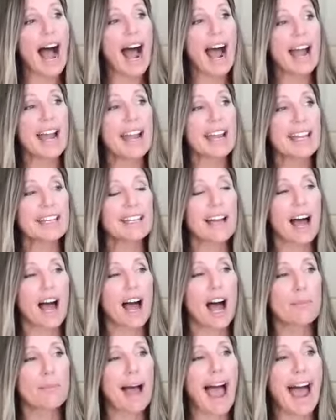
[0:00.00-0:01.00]
I
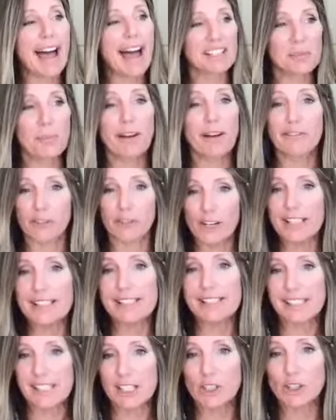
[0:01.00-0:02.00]
asked my
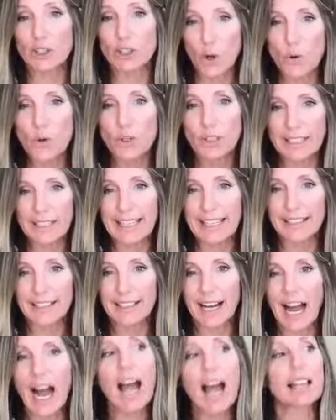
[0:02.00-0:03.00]
friends here locally.
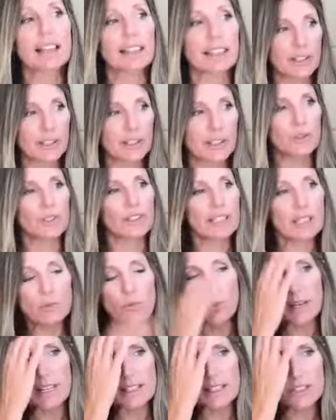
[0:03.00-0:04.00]
I
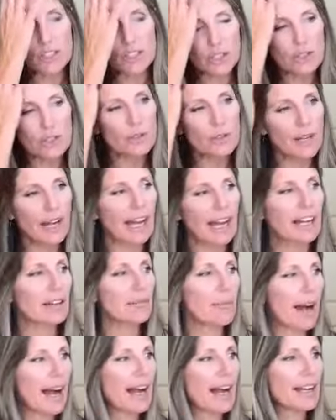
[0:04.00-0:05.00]
literally went to kind
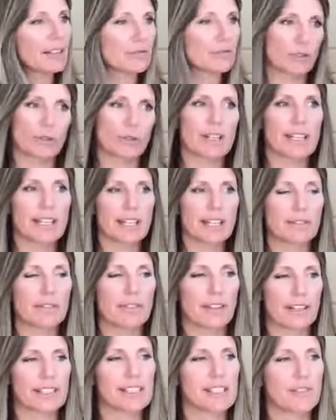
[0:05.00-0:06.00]
of my drinking
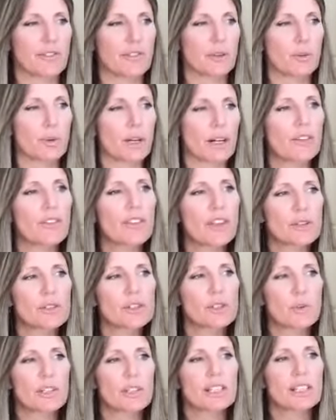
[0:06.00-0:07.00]
friends, if you will,
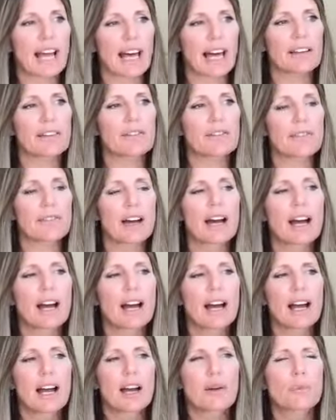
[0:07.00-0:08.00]
those who had kind of,
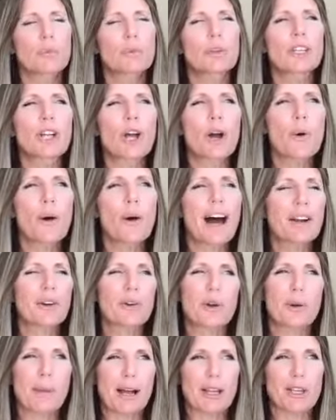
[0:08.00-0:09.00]
you know, I
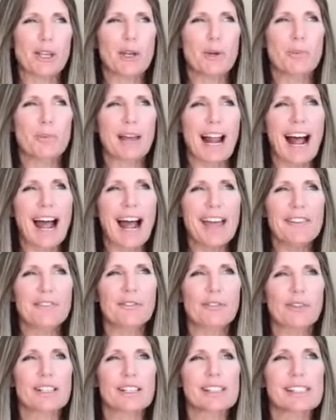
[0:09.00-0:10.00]
don't know about you, but I
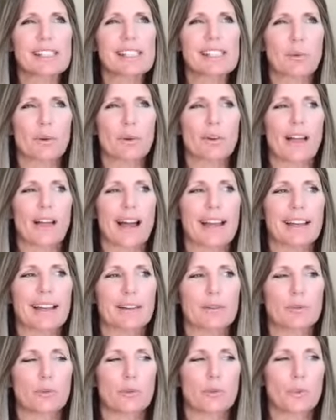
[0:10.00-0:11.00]
had friends that were like,
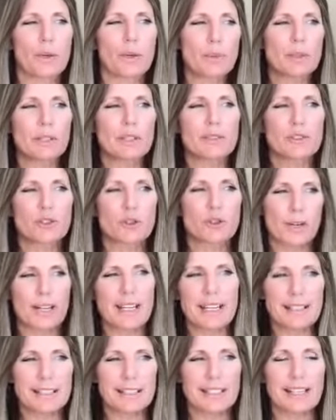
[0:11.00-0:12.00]
we would
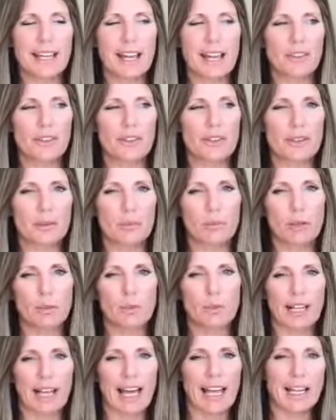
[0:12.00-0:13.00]
drink together and then we
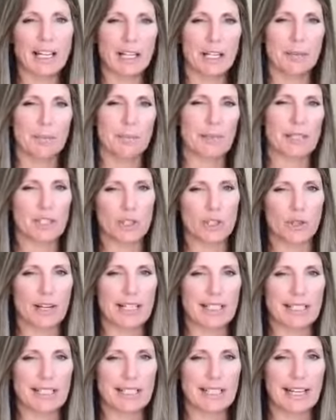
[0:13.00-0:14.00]
would kind of
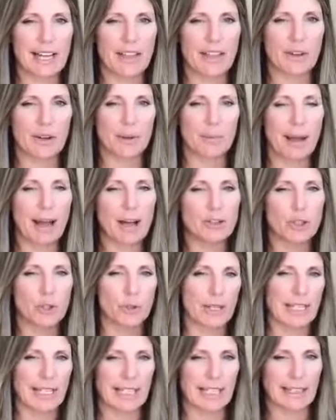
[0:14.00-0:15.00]
commiserate together about
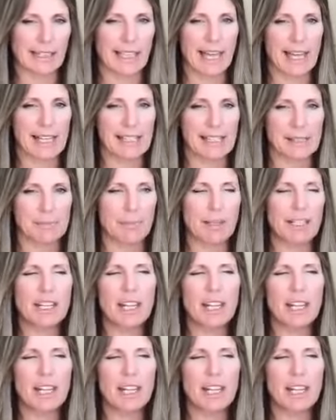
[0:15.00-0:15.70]
drinking less, but